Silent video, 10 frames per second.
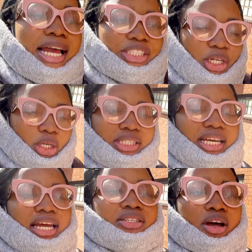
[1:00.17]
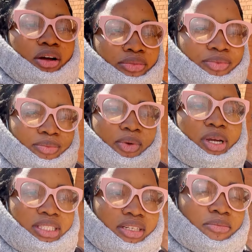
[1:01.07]
You should go see it. So I'm
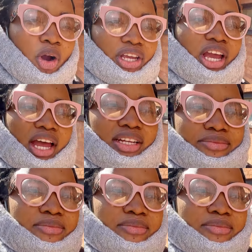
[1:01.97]
going to the market.